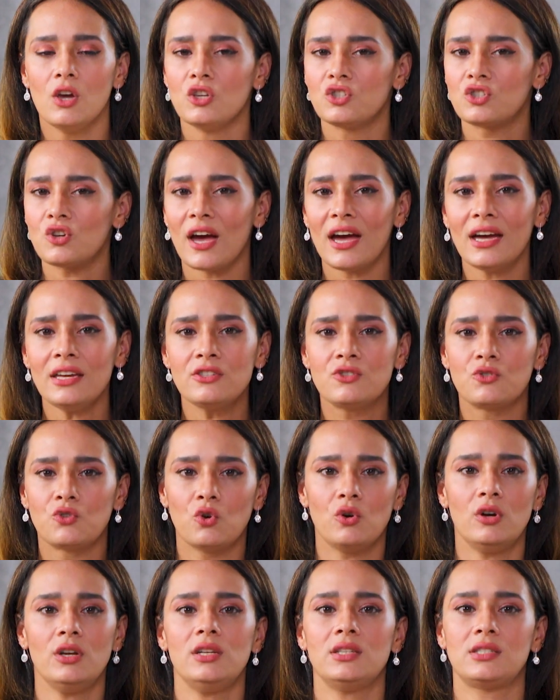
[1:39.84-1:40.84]
So as
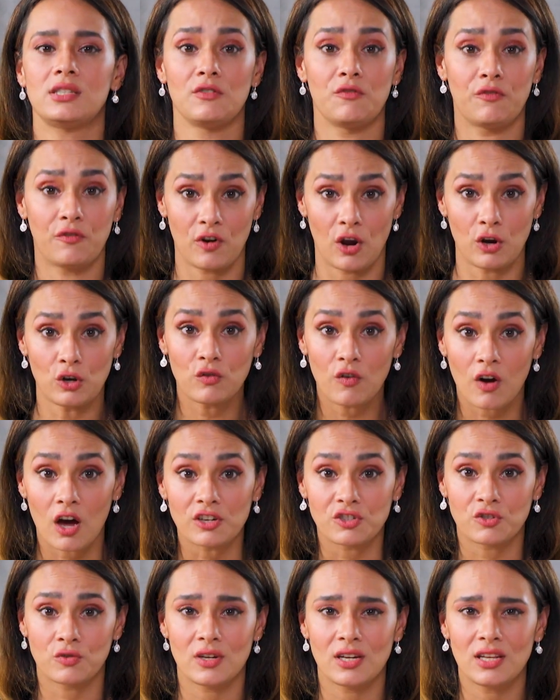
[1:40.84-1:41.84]
Rohan is in front of
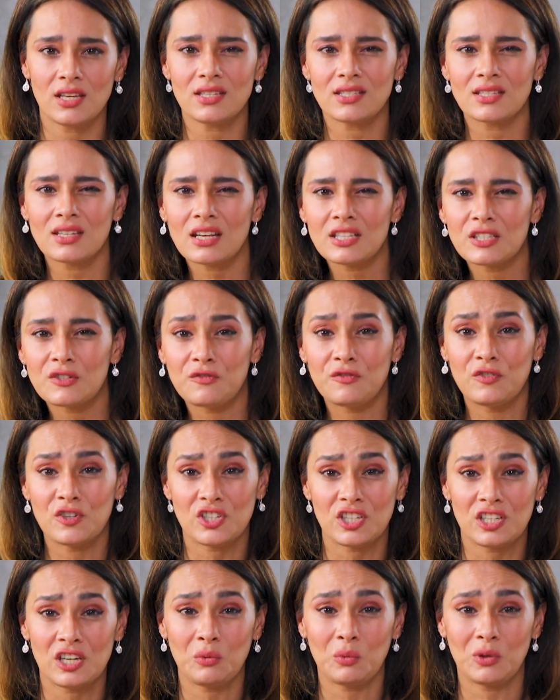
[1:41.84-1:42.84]
Ashwin, he starts
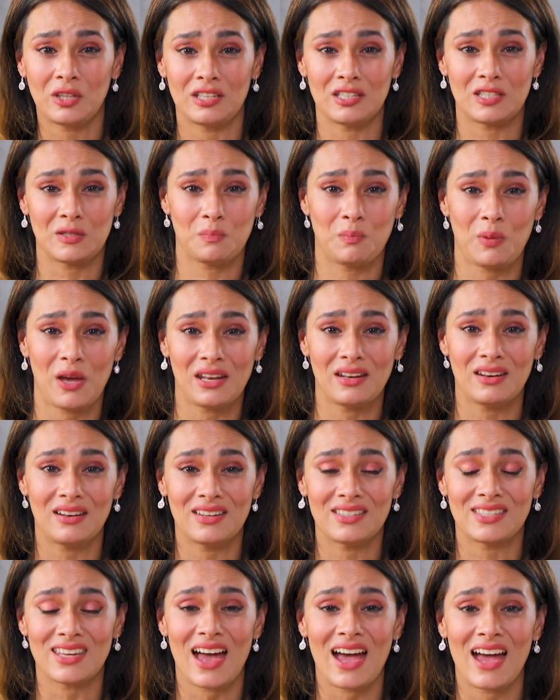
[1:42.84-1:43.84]
fidgeting with his pen in
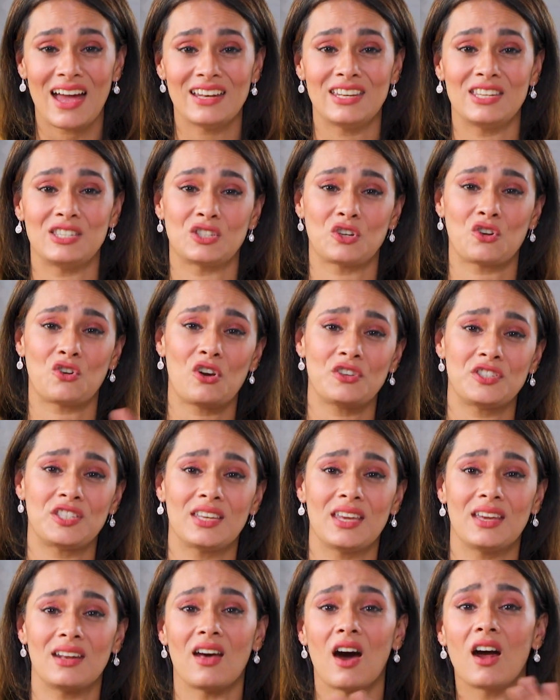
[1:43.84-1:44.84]
his hand. He's
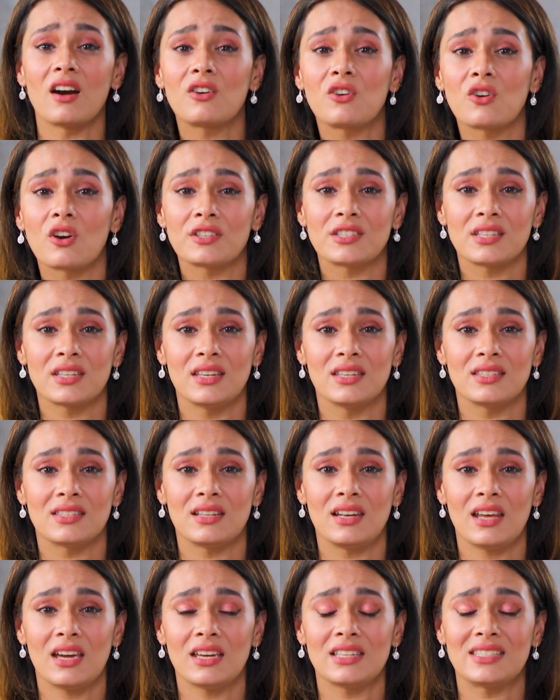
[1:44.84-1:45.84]
crossing and uncrossing
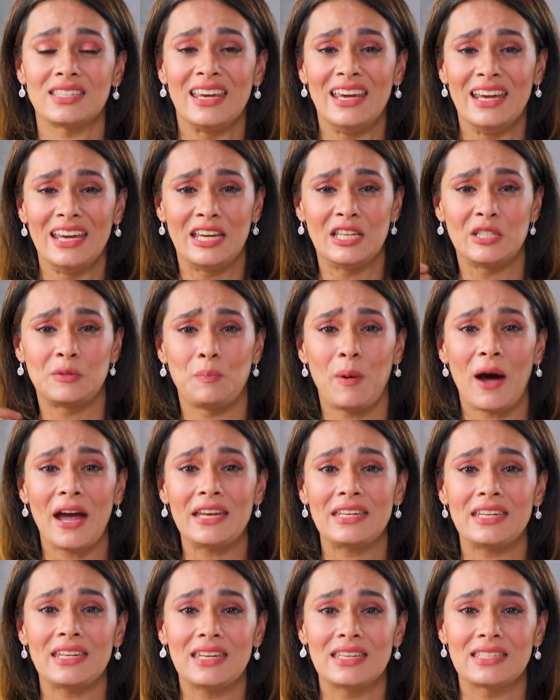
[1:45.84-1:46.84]
his legs. He's
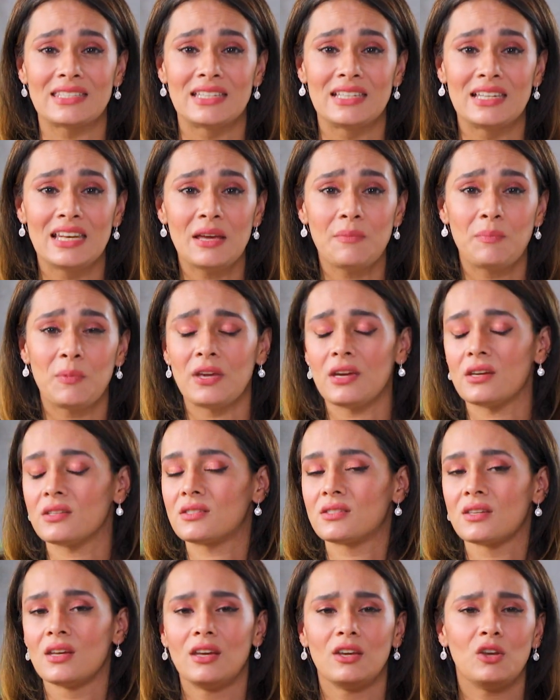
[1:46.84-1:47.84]
biting his lip. He
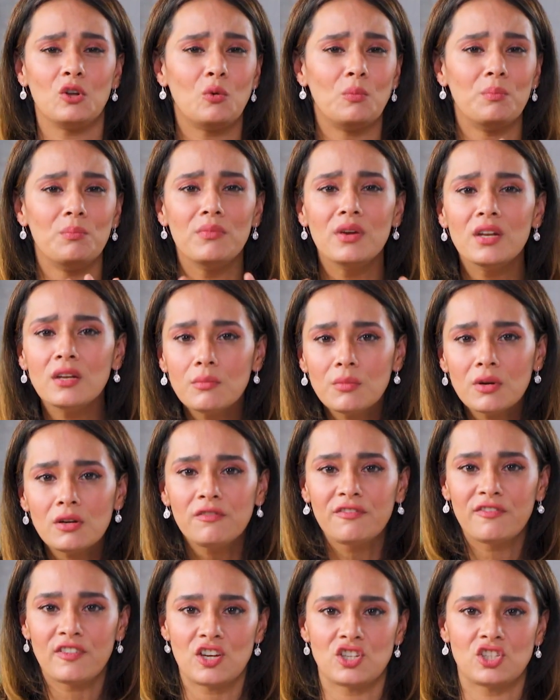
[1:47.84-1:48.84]
has, minimal
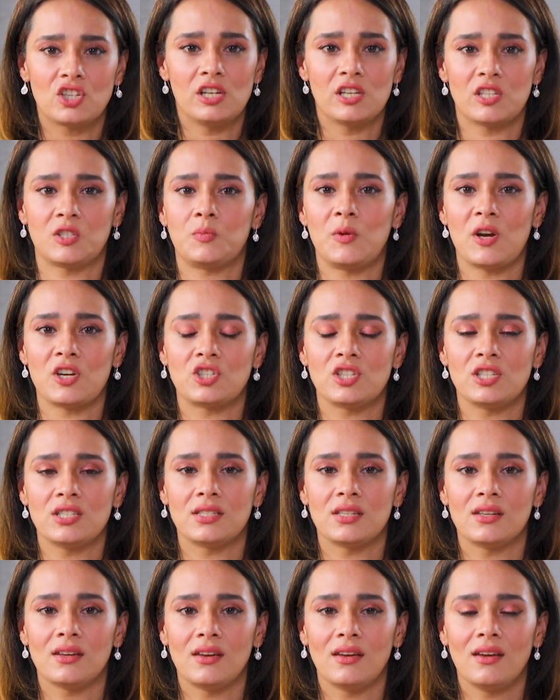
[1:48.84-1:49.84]
facial
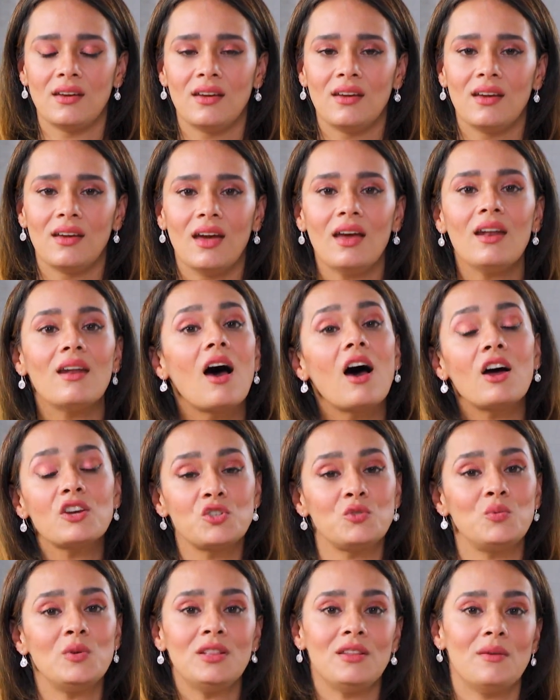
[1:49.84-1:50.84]
expressions. And
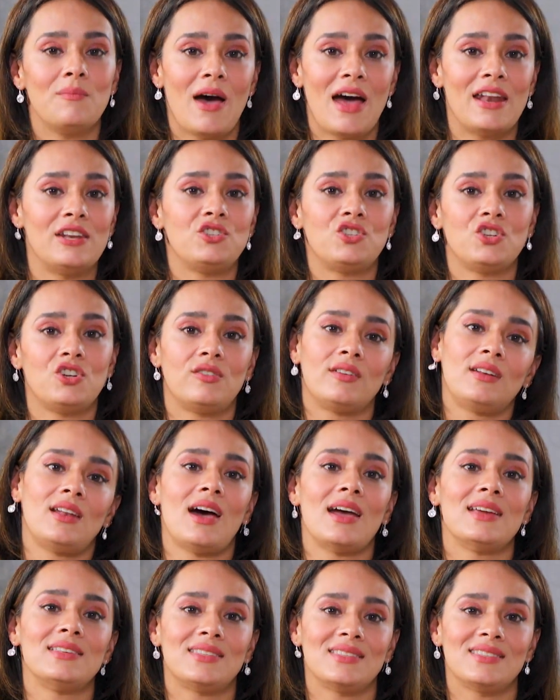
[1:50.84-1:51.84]
Ashwin, the manager,
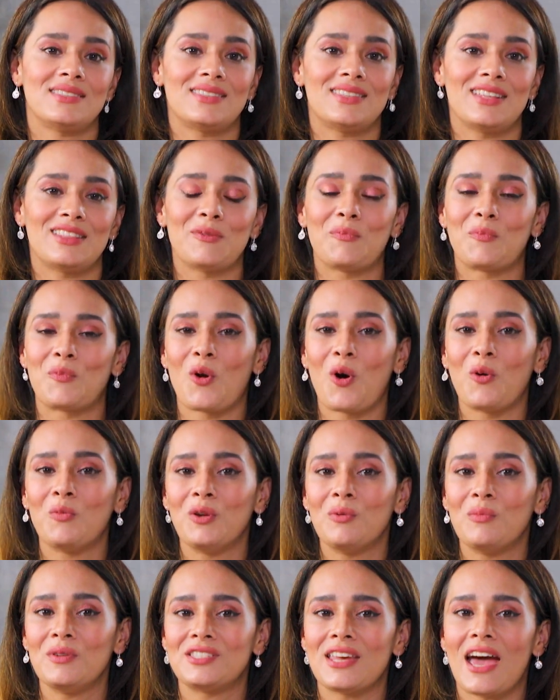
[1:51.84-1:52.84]
realizes that the
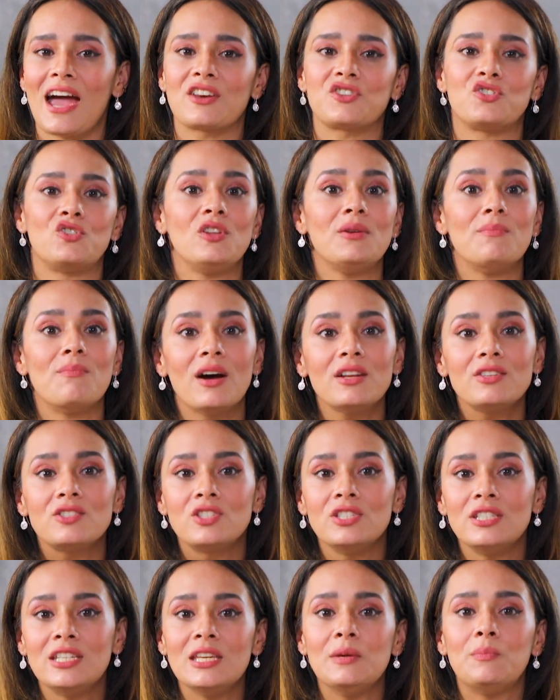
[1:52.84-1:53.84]
problem is actually much
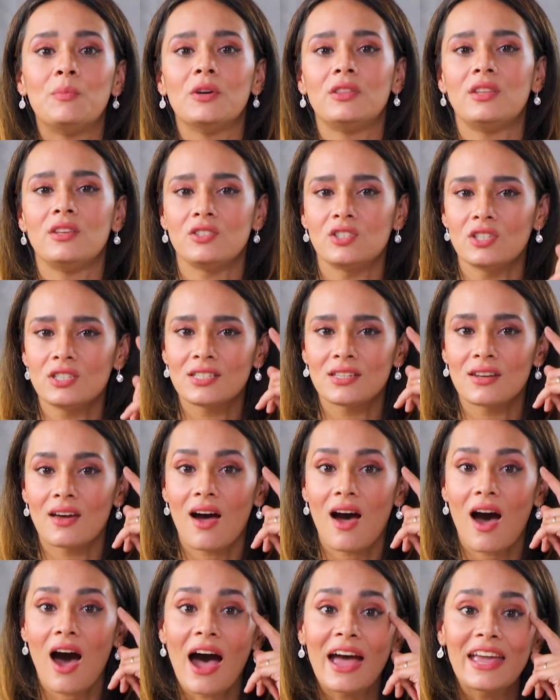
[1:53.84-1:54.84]
deeper than just
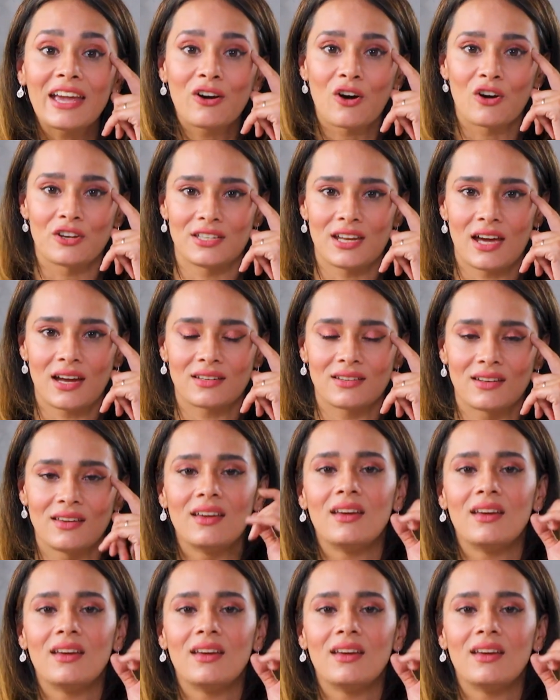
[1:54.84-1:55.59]
eye contact.